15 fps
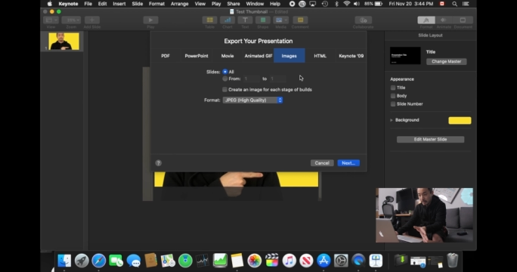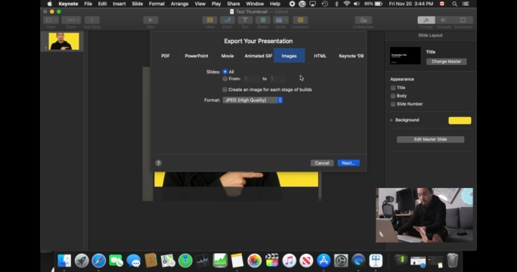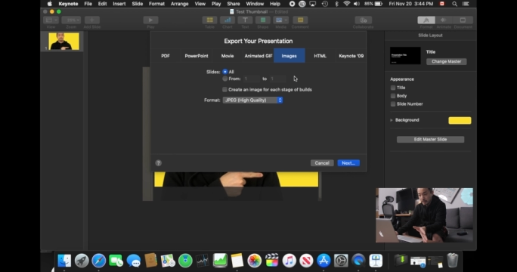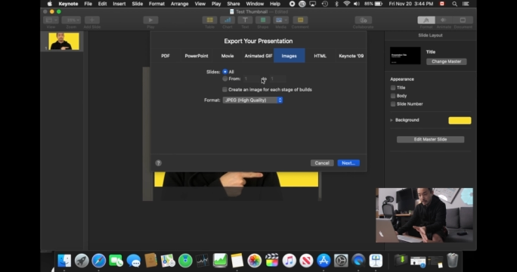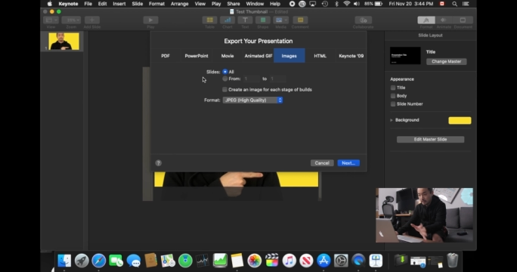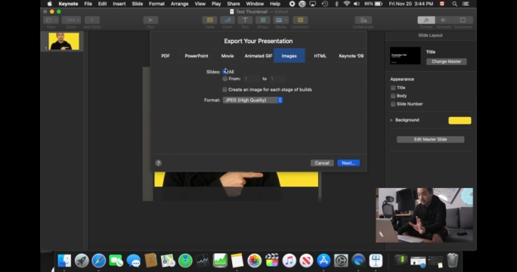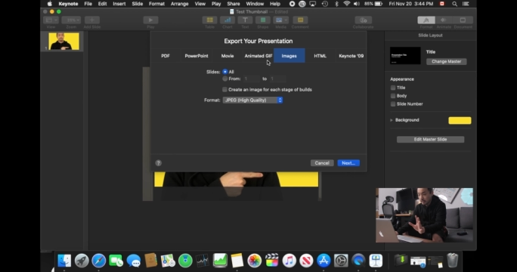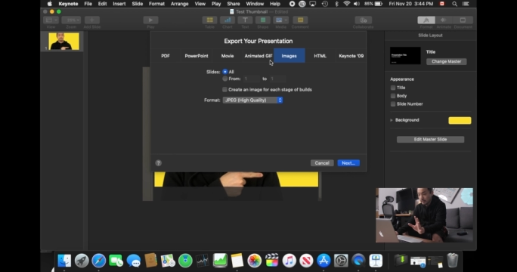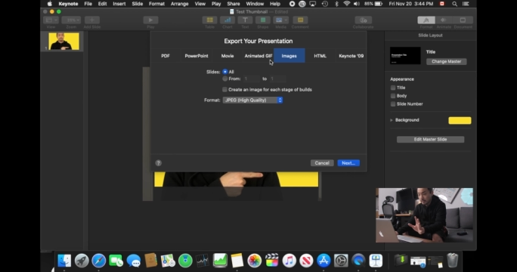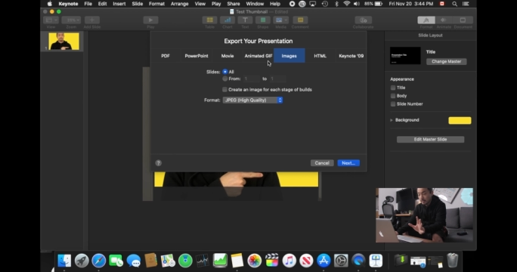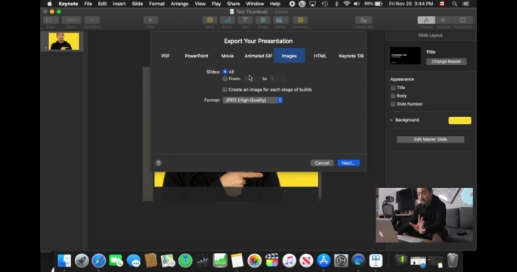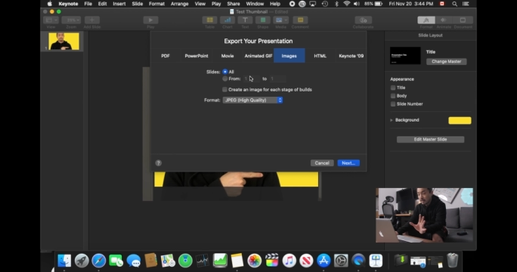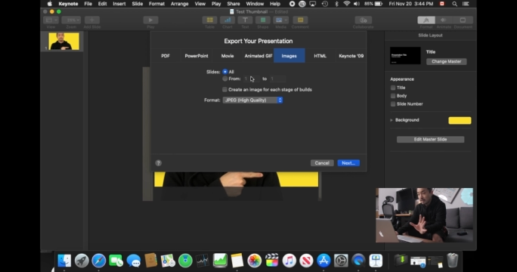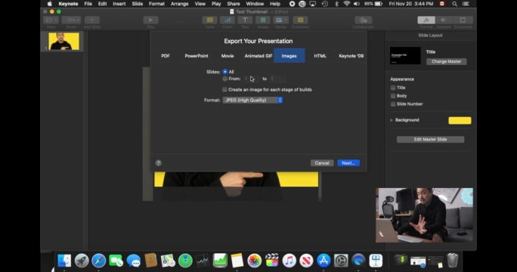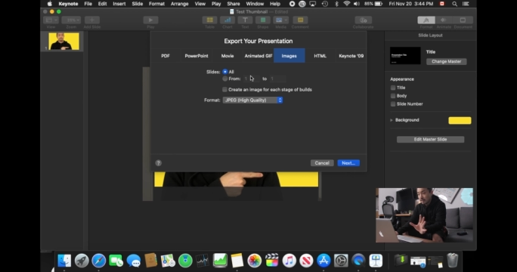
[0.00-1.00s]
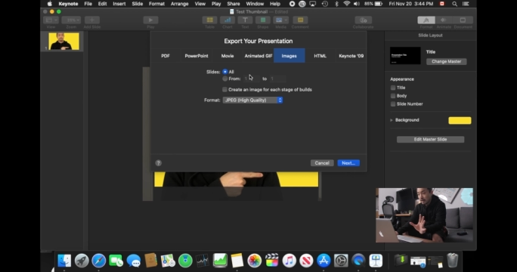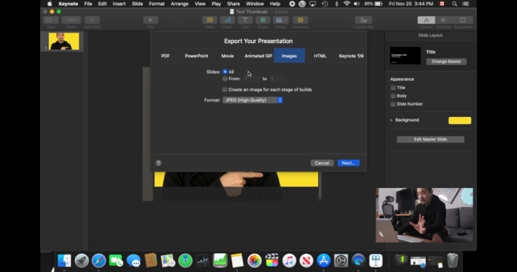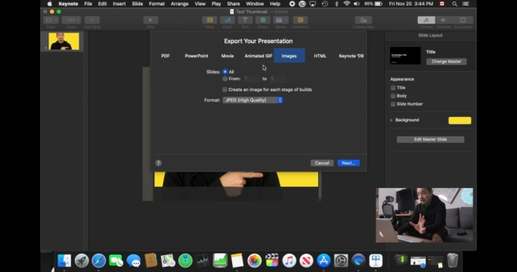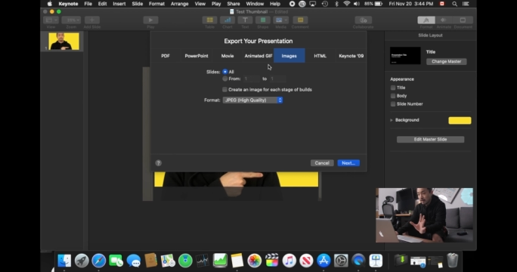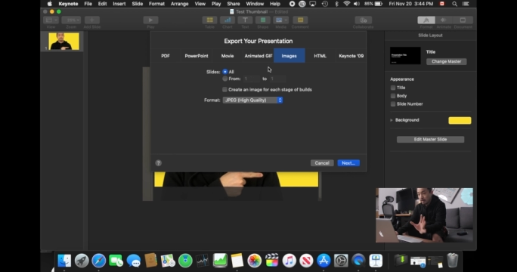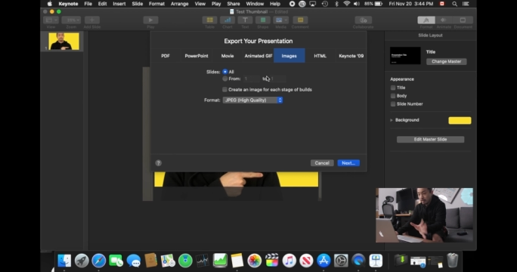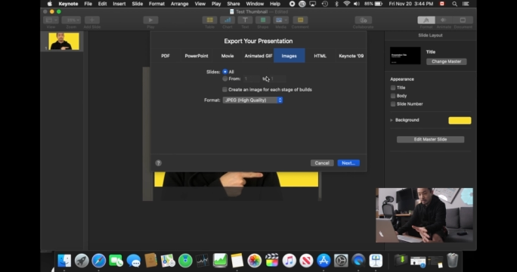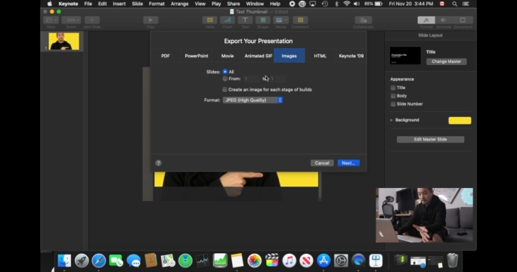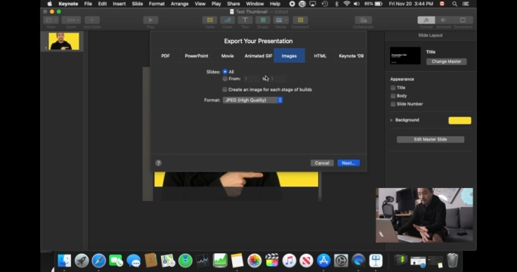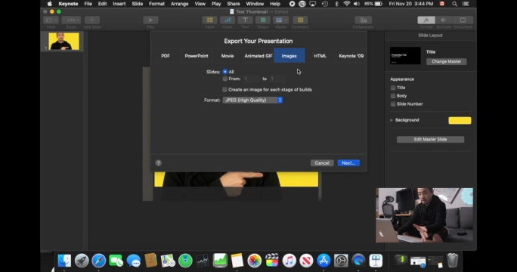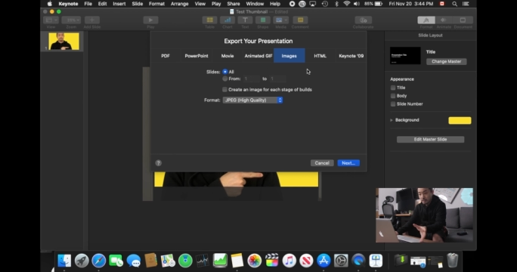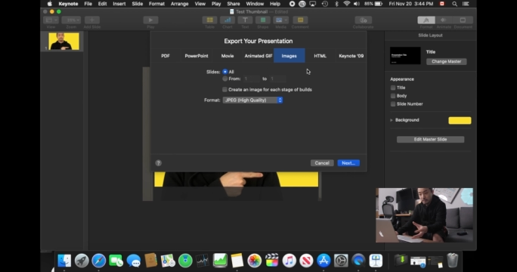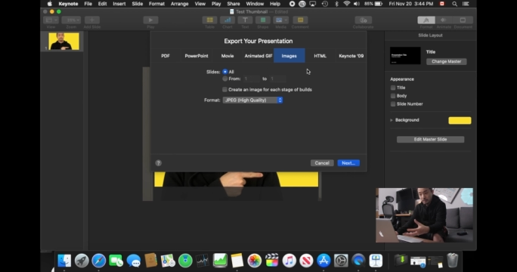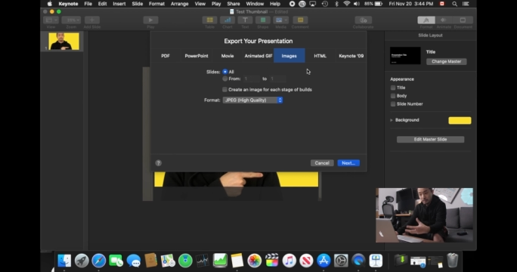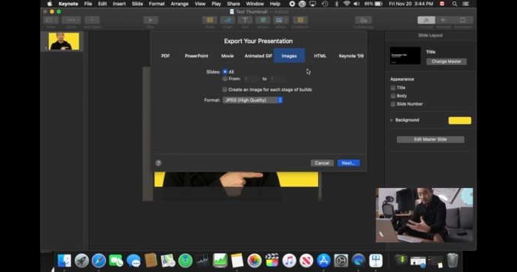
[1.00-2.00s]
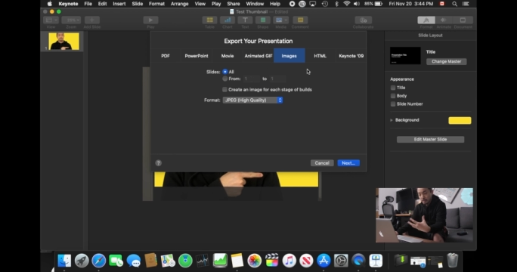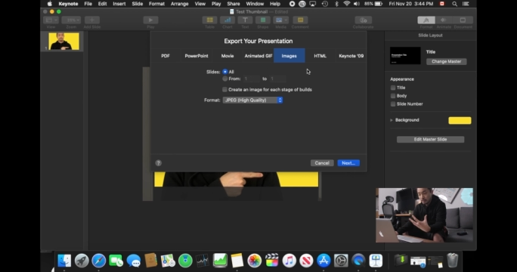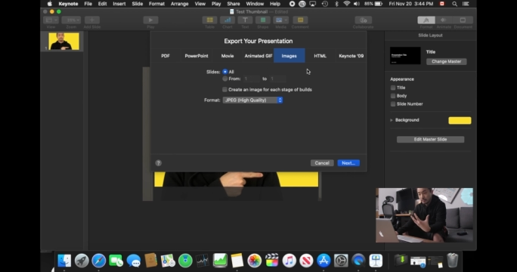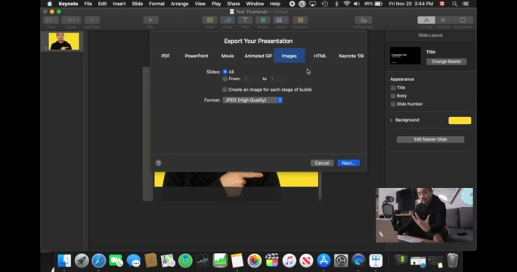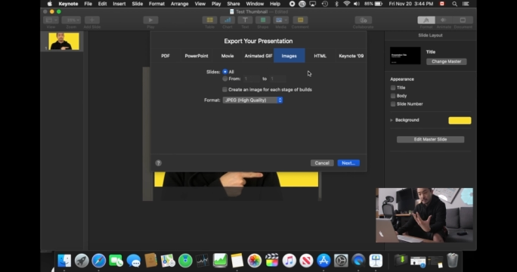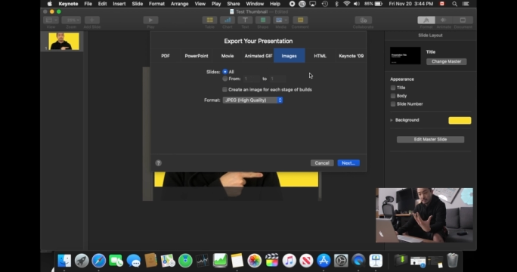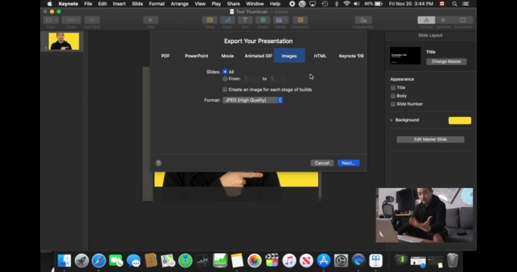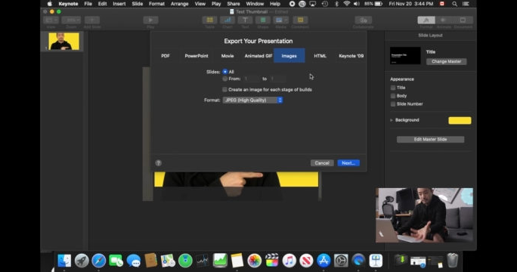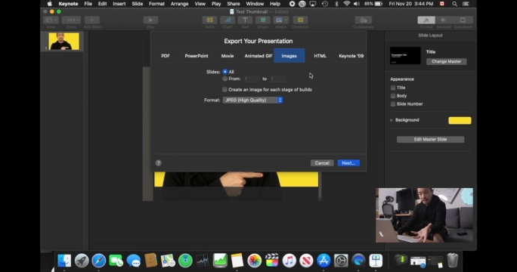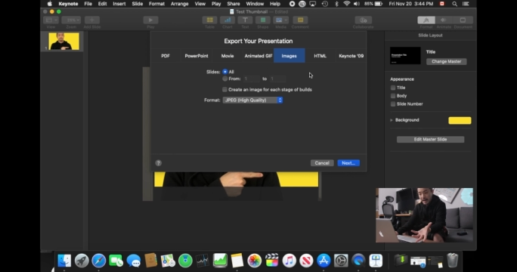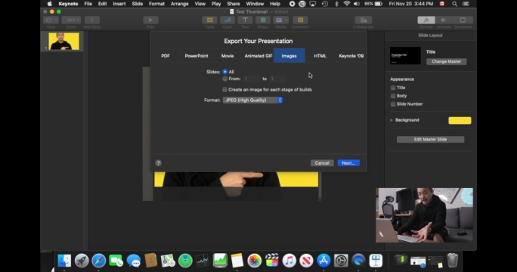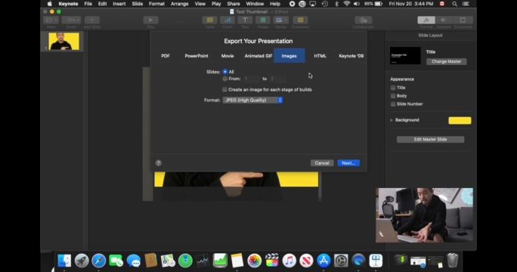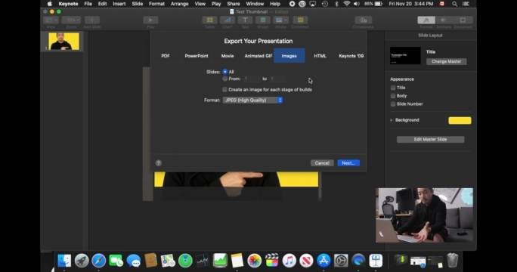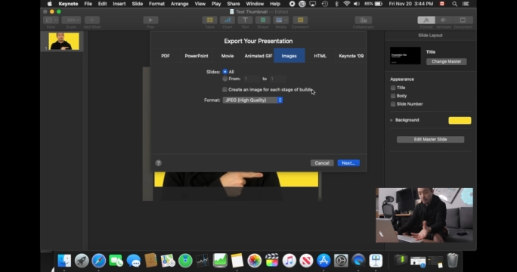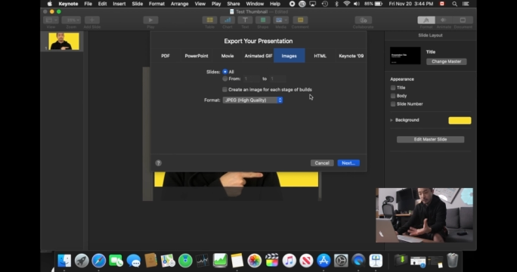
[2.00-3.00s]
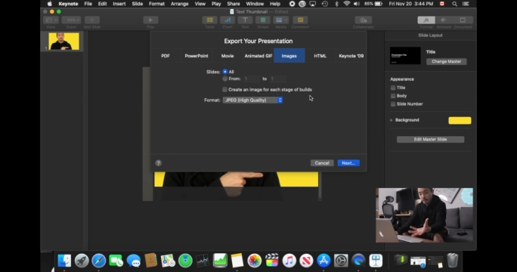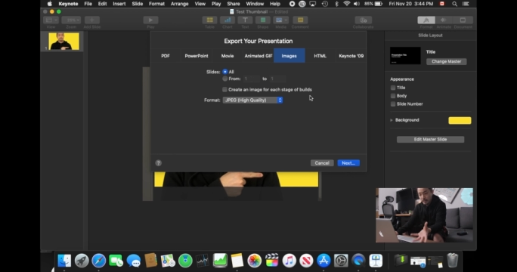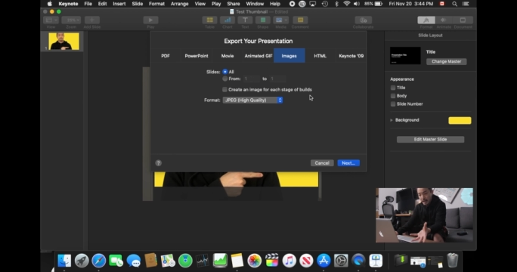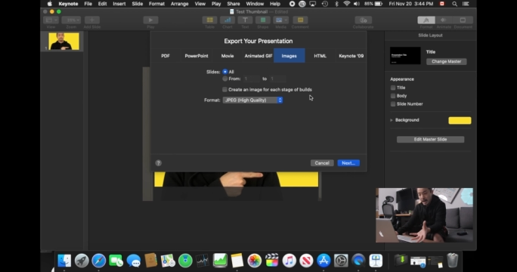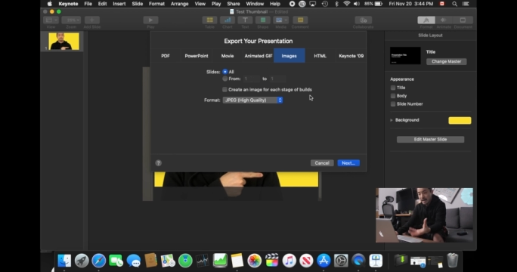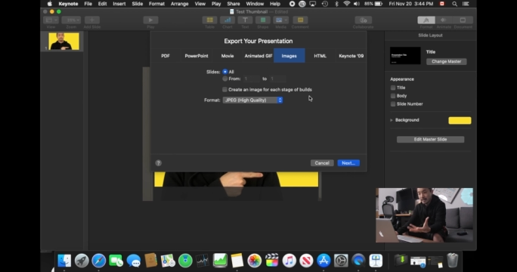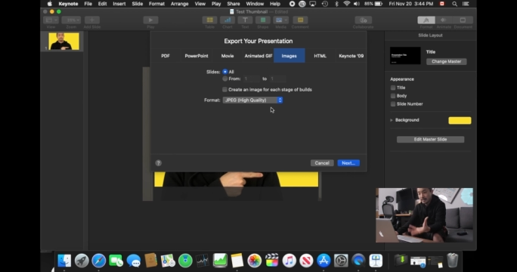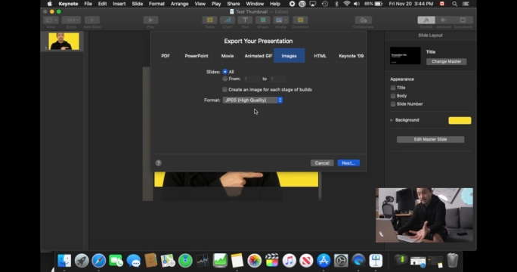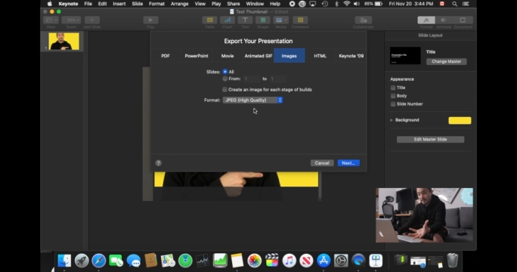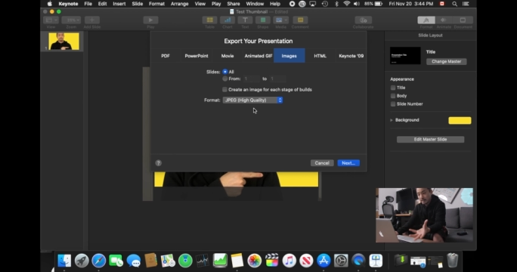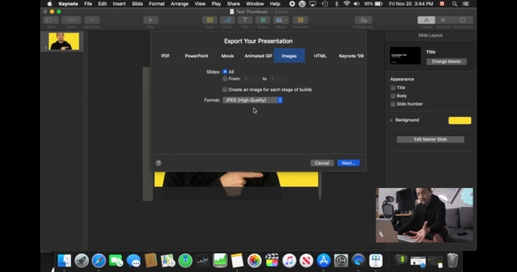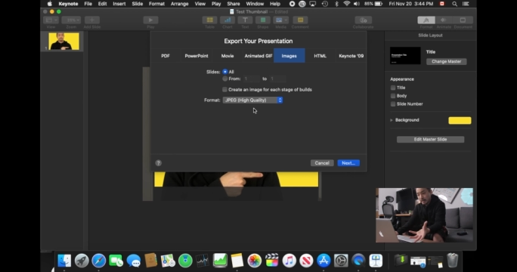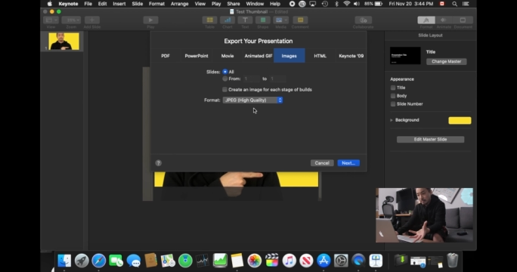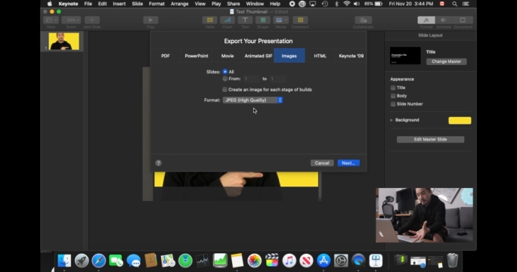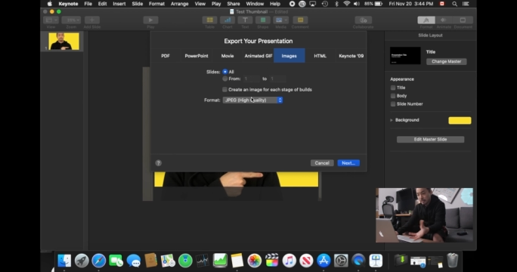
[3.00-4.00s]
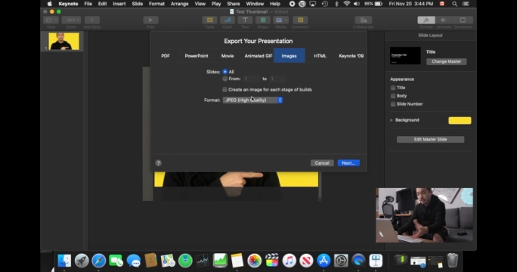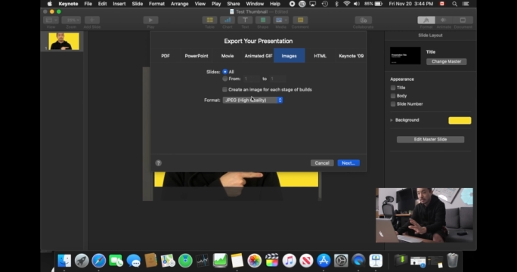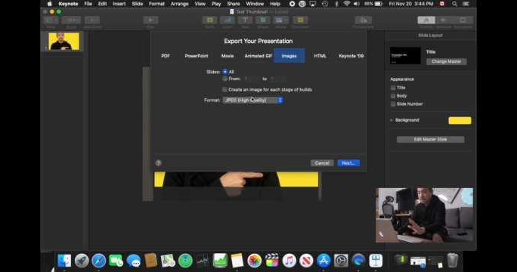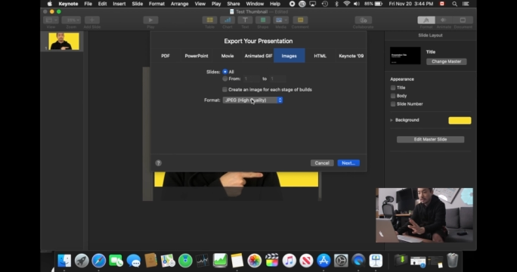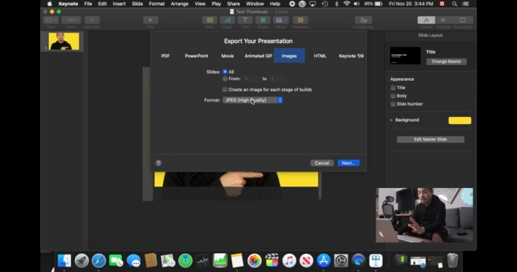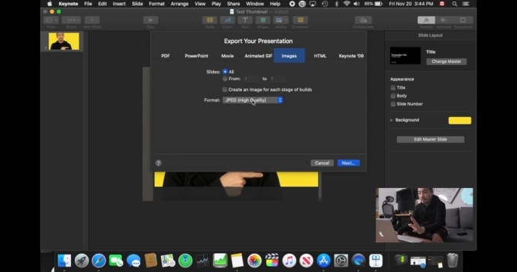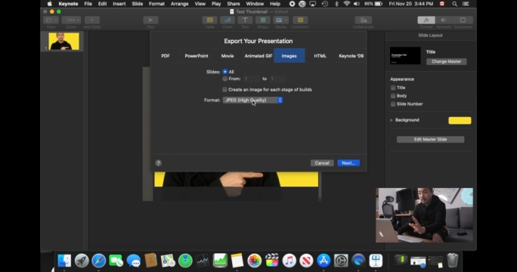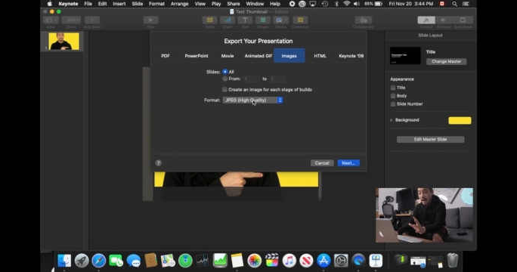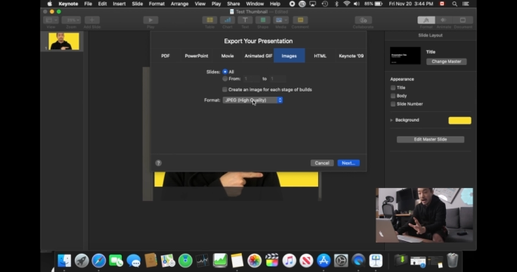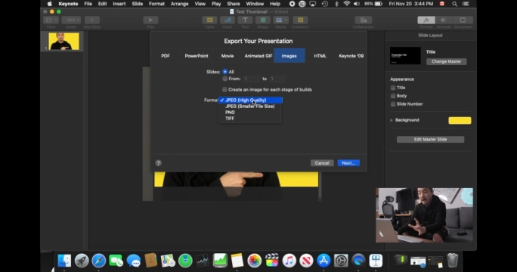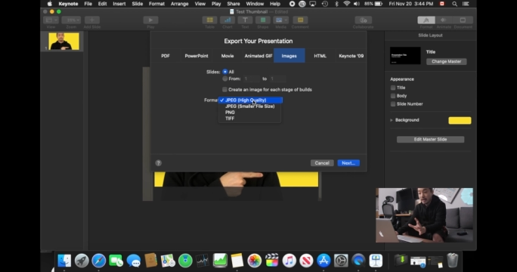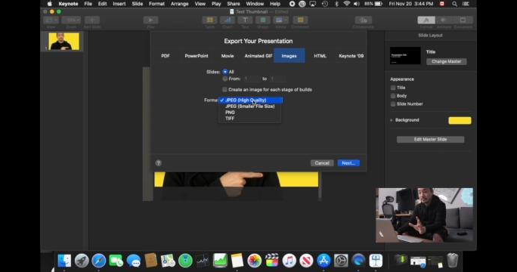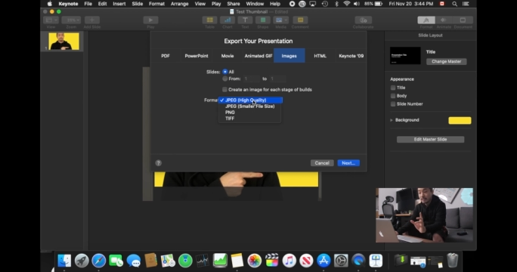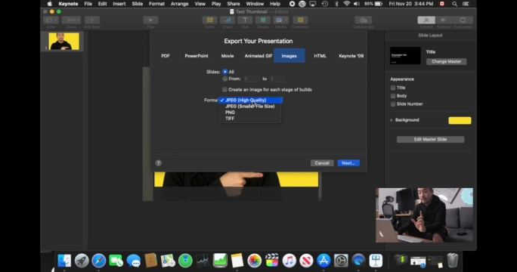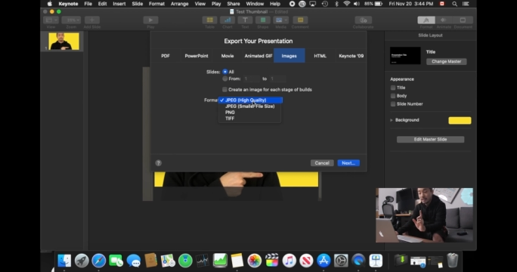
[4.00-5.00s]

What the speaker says: Nobody's mouth can be seen.